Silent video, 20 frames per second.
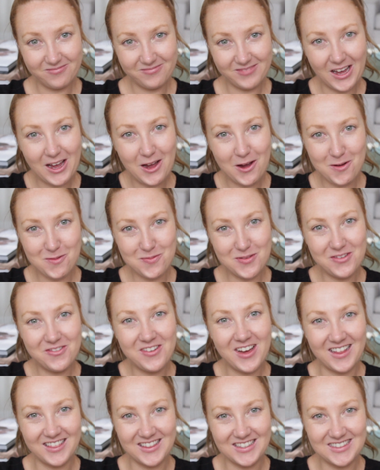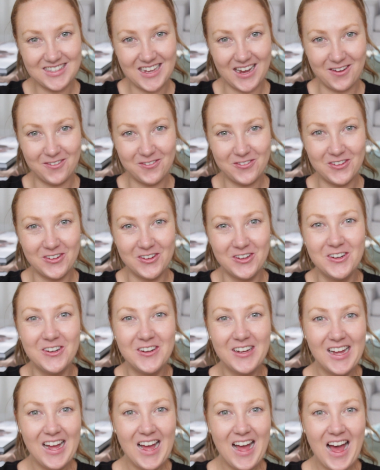I hope you found this
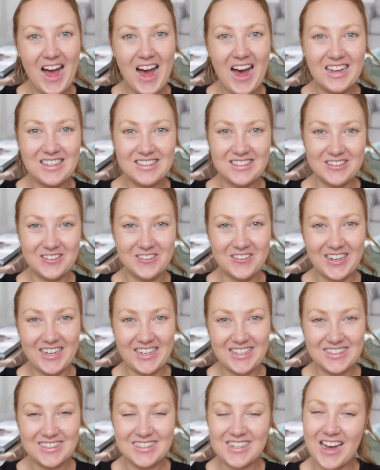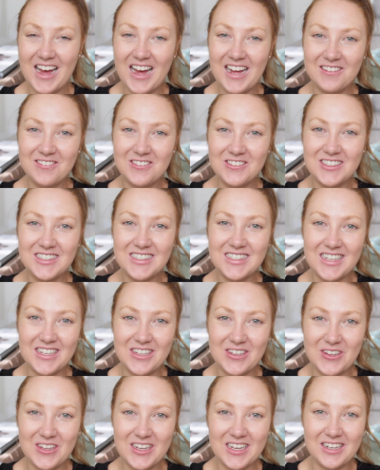helpful. As always, I will
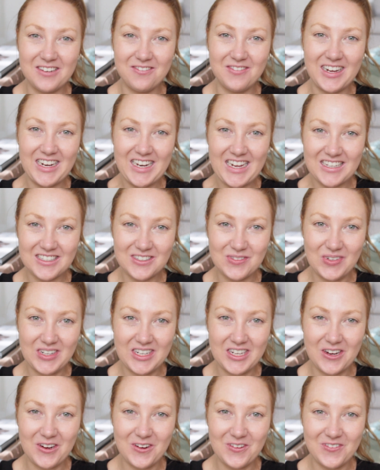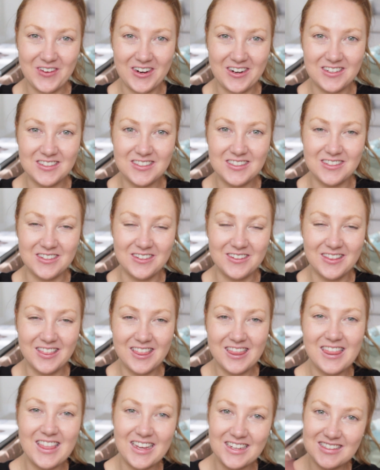see you in my next video very
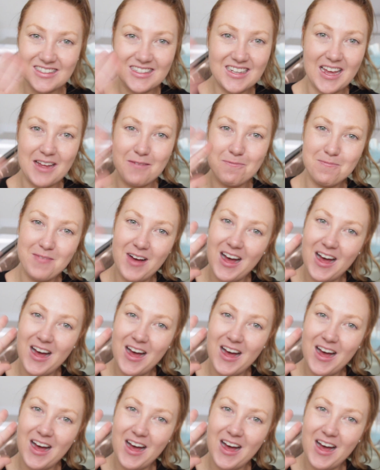soon. Thanks again.